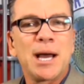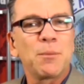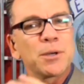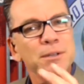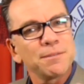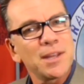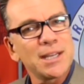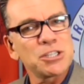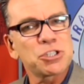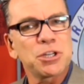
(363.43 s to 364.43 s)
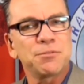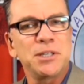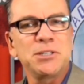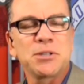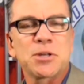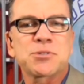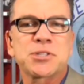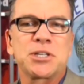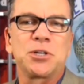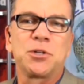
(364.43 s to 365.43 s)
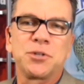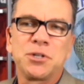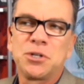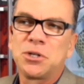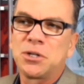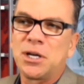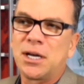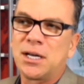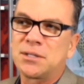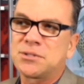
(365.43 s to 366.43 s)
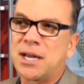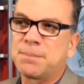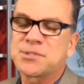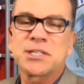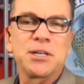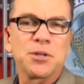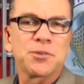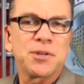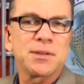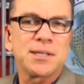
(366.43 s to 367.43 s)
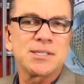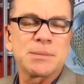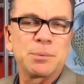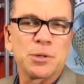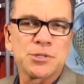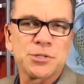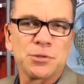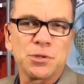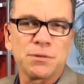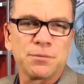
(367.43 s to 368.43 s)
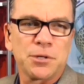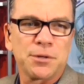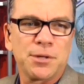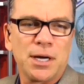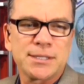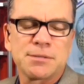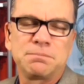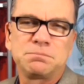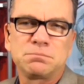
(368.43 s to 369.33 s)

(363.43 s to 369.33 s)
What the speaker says: I wonder if they can shift into those skilled type of skills that these employers are looking for. Your thoughts?